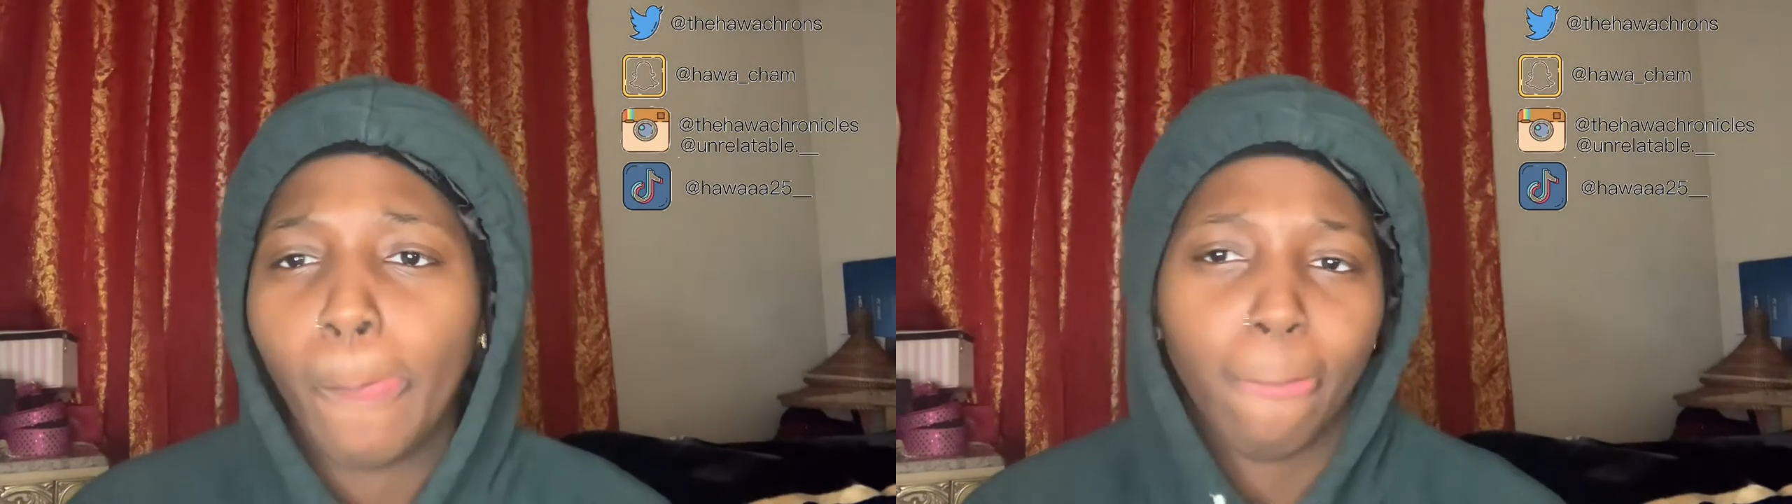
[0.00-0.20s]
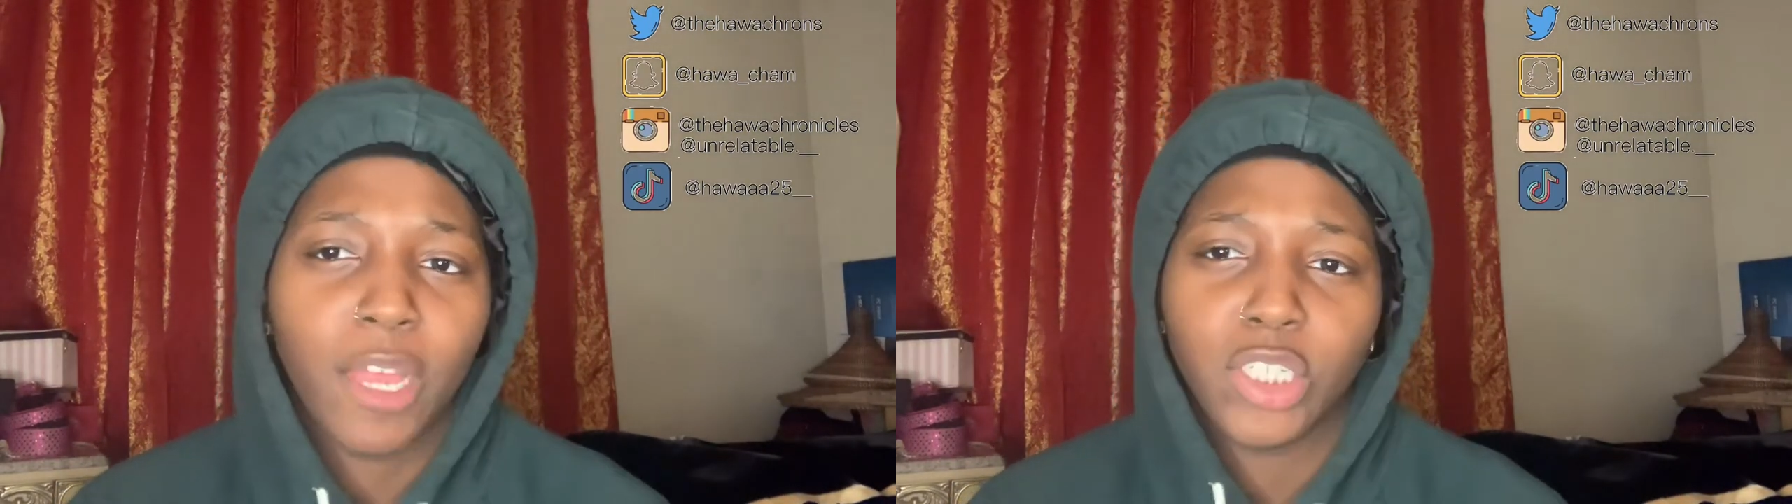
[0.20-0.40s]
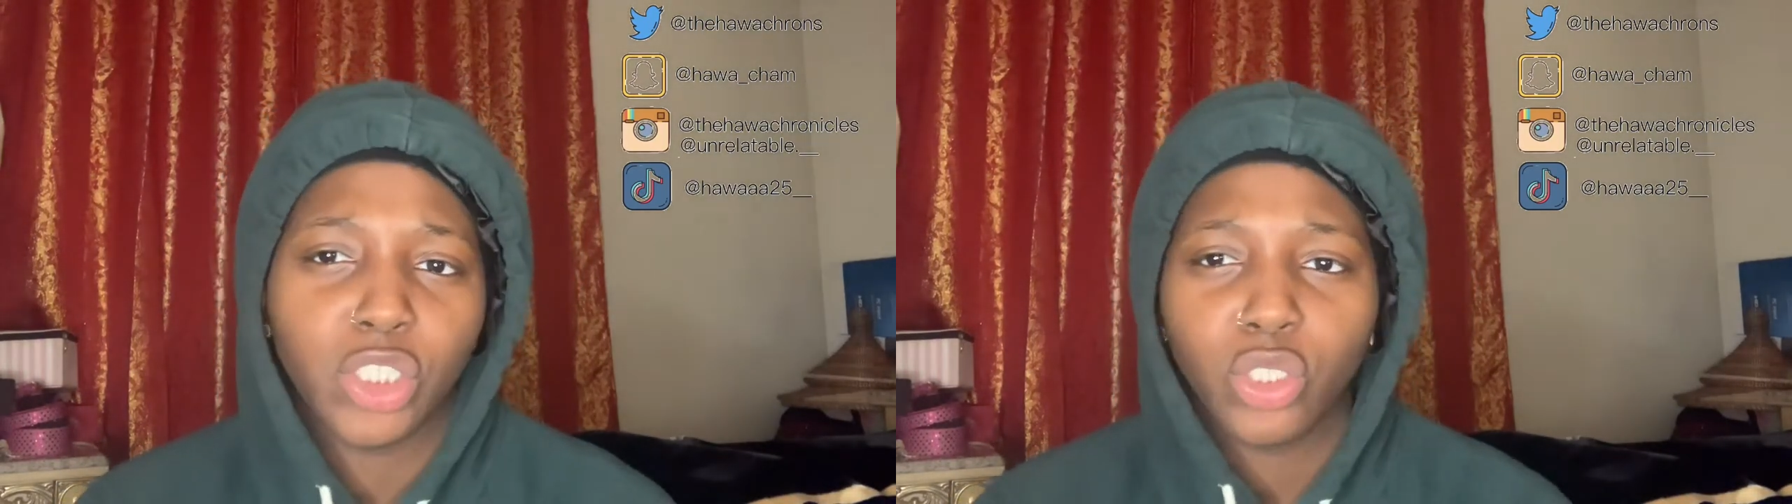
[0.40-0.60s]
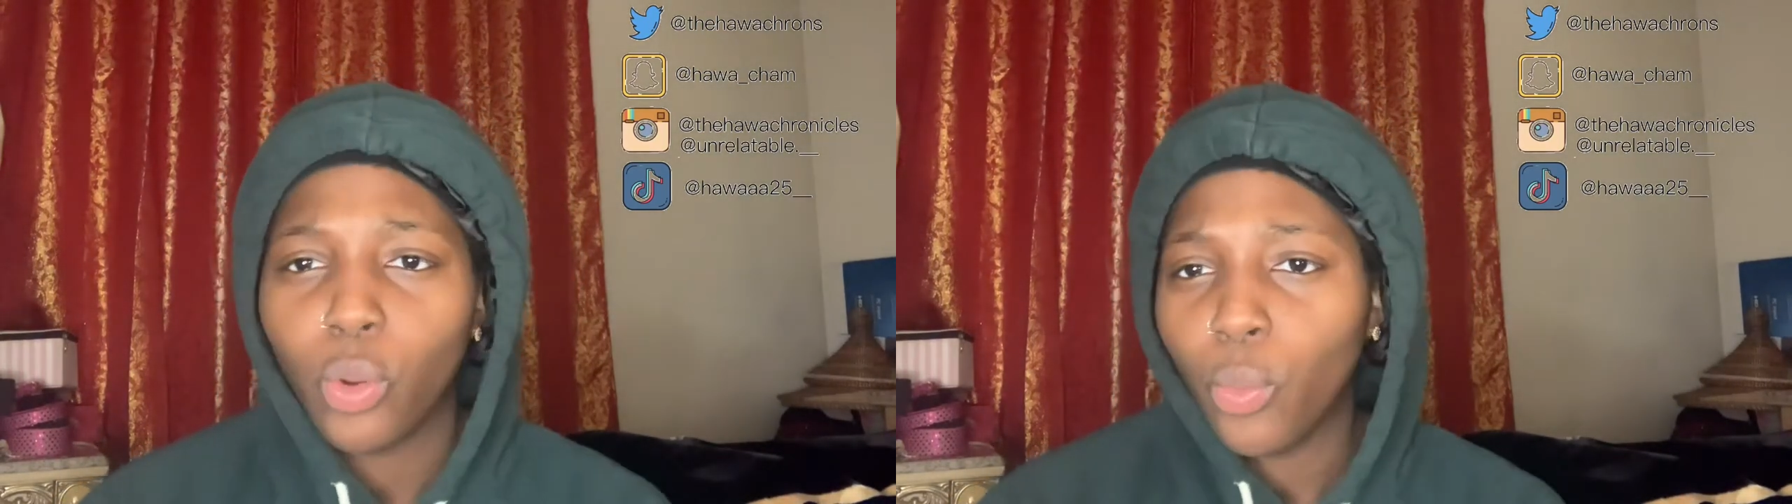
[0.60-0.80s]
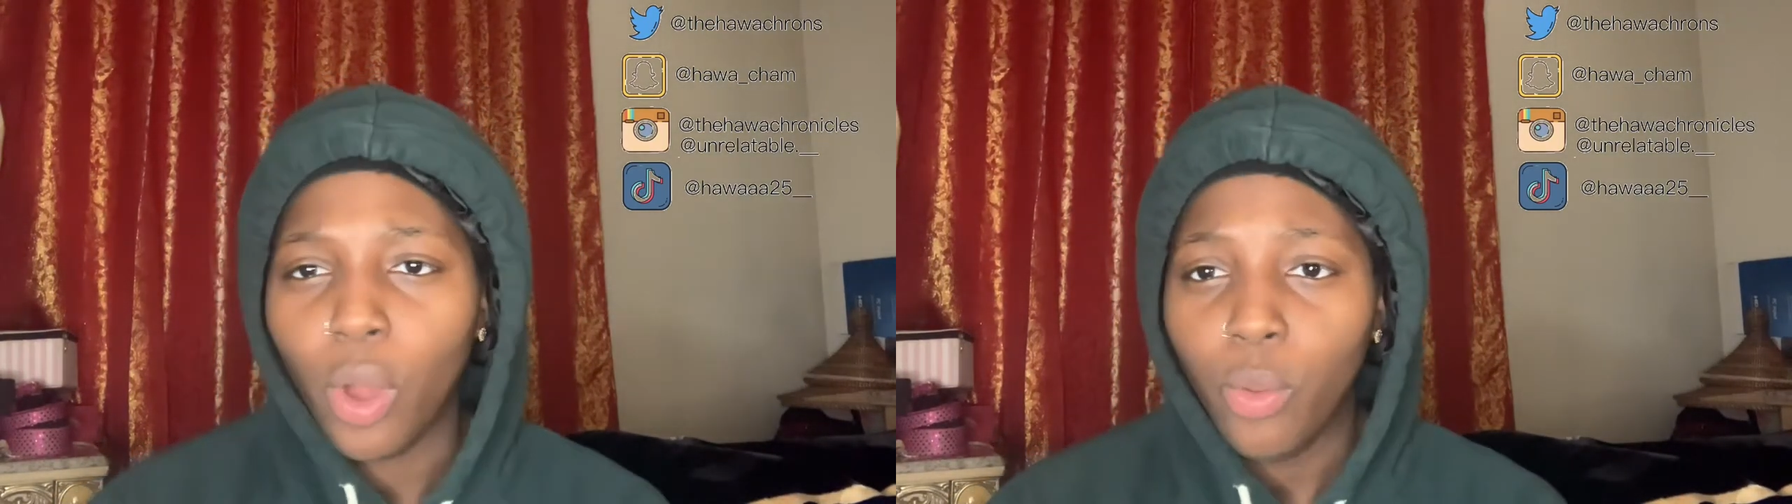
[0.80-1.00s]
I just
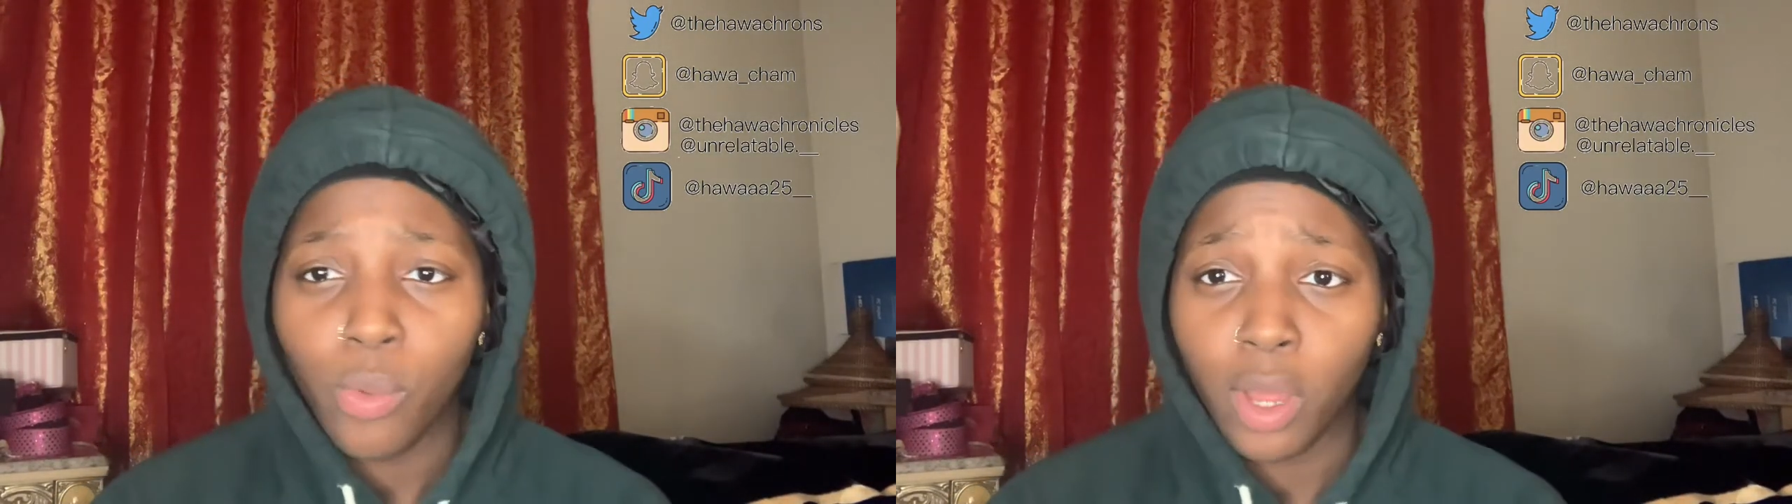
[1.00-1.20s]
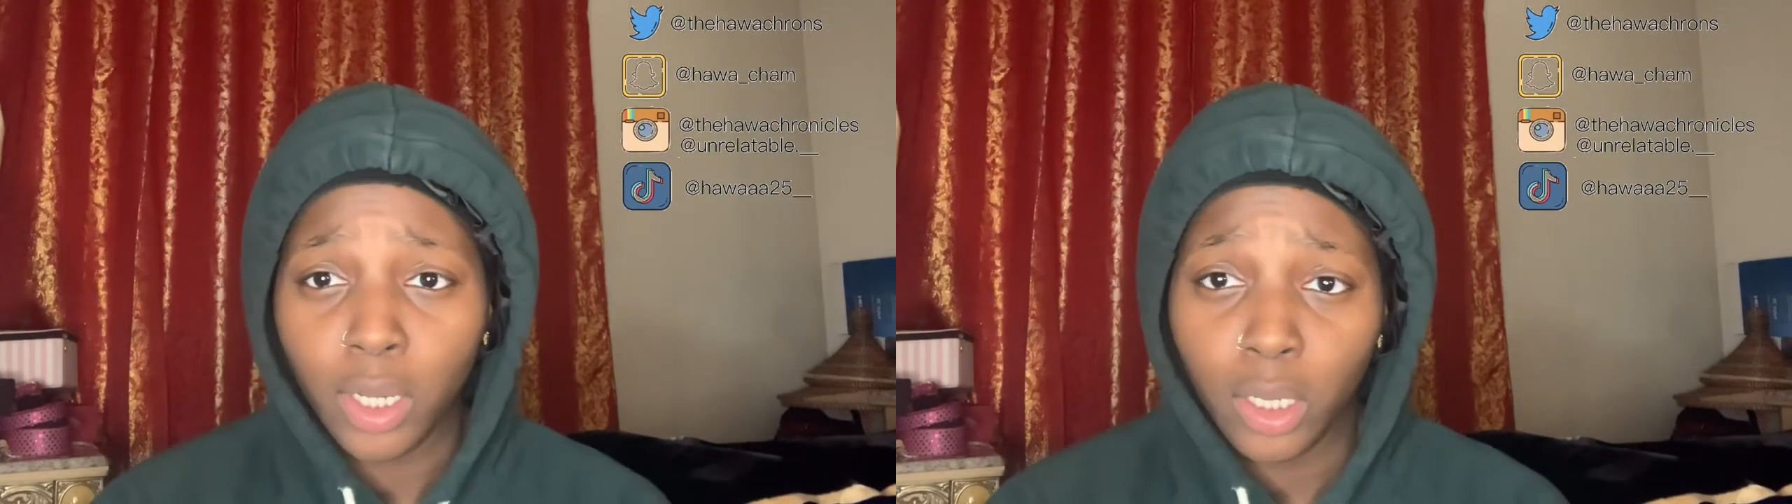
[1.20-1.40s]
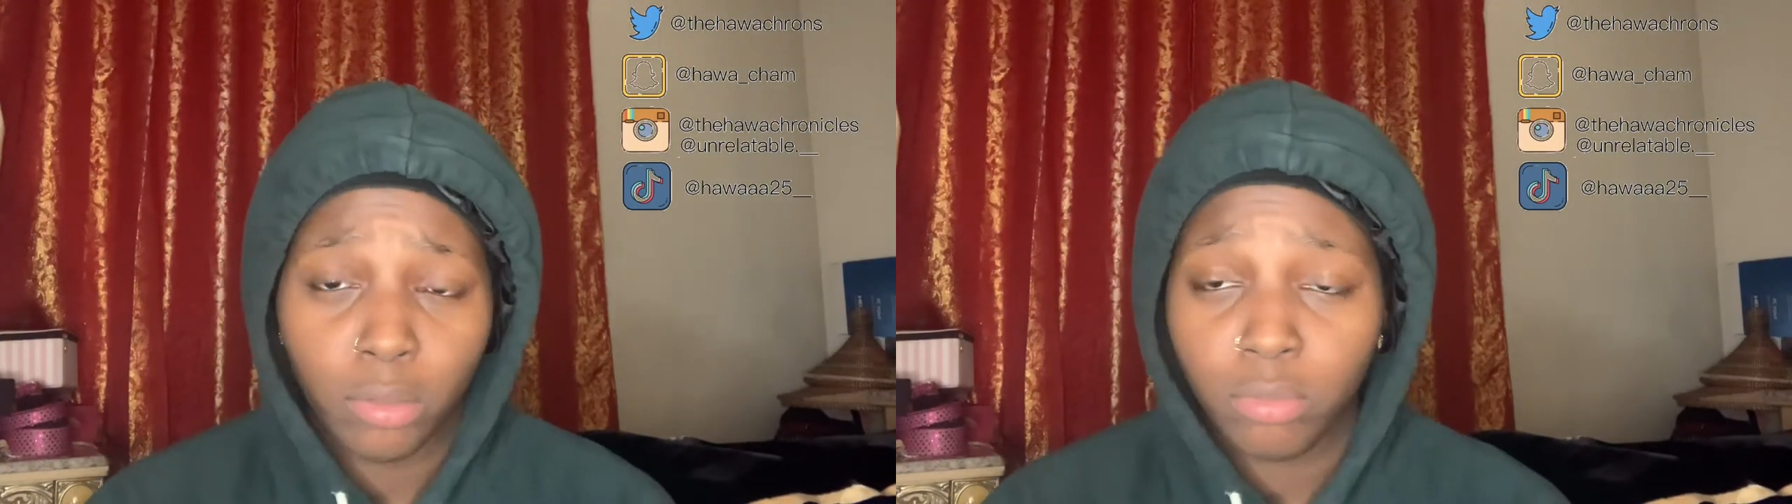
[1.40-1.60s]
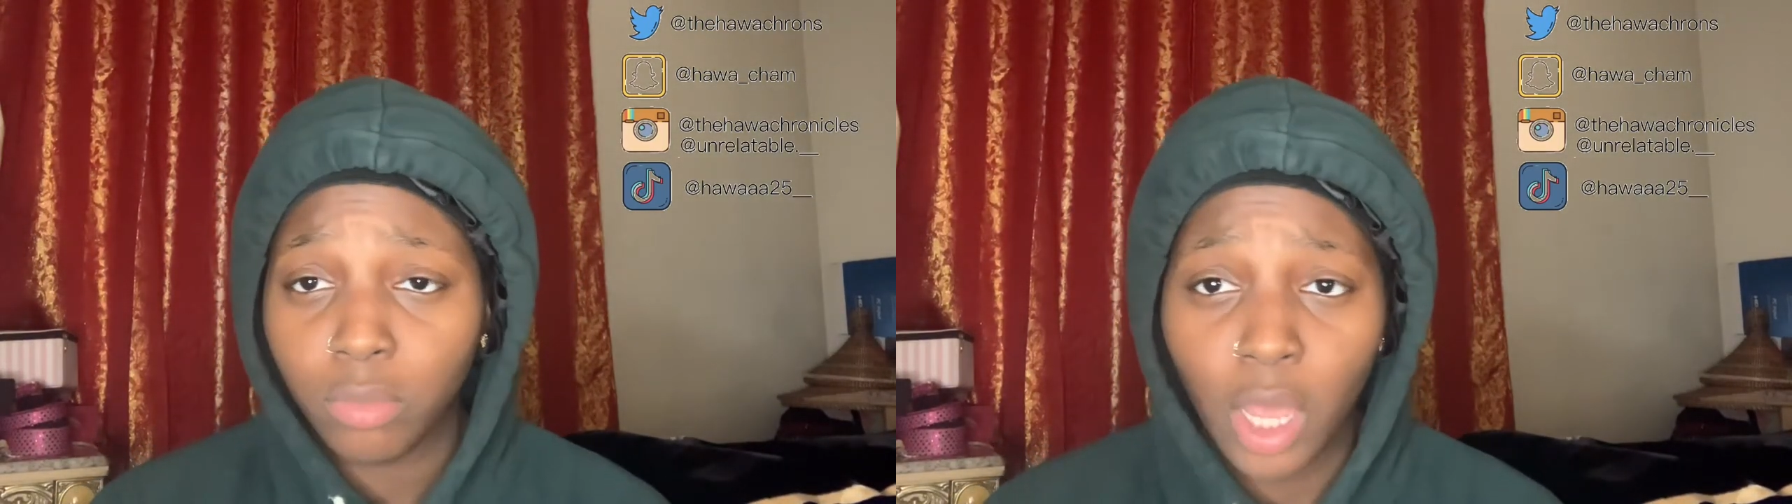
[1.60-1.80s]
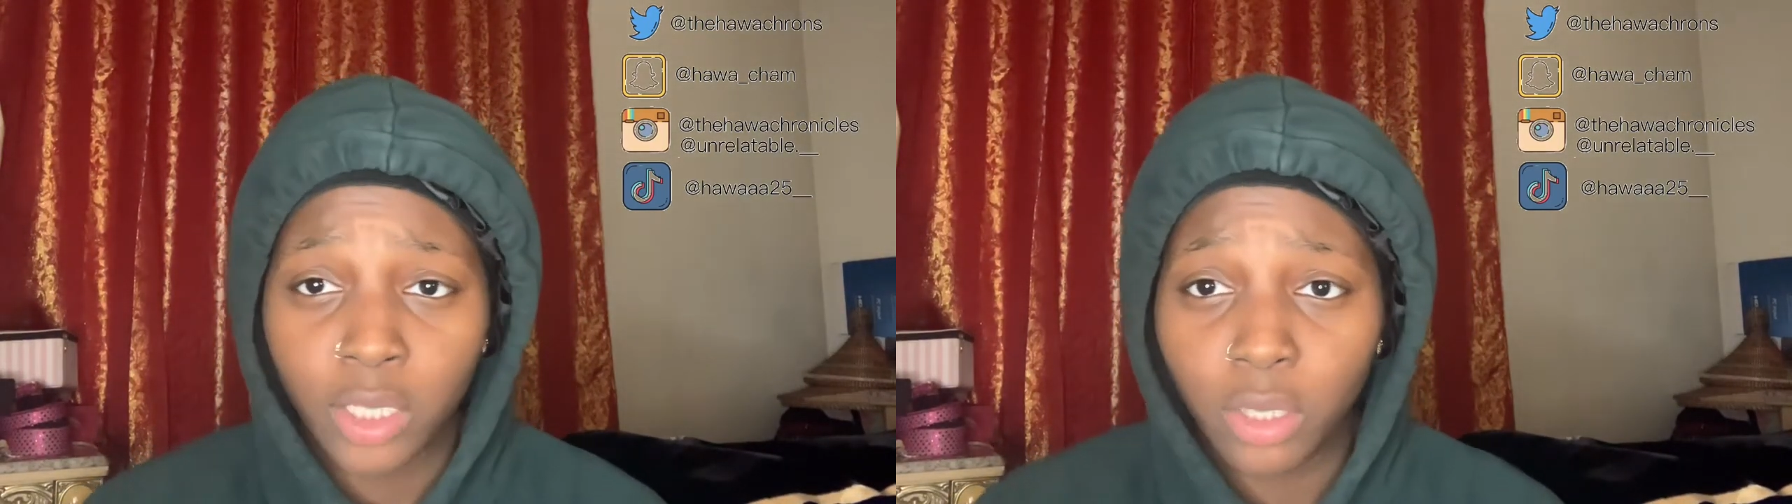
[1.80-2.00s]
don't want one.
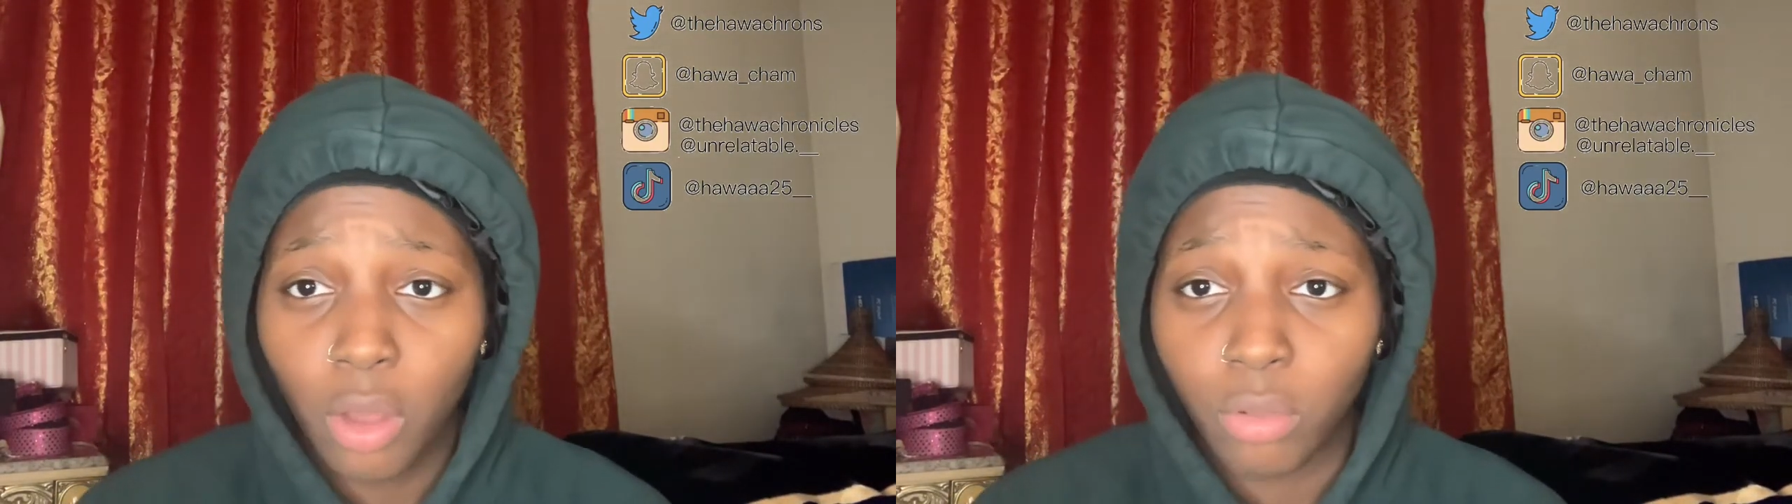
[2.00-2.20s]
I don't.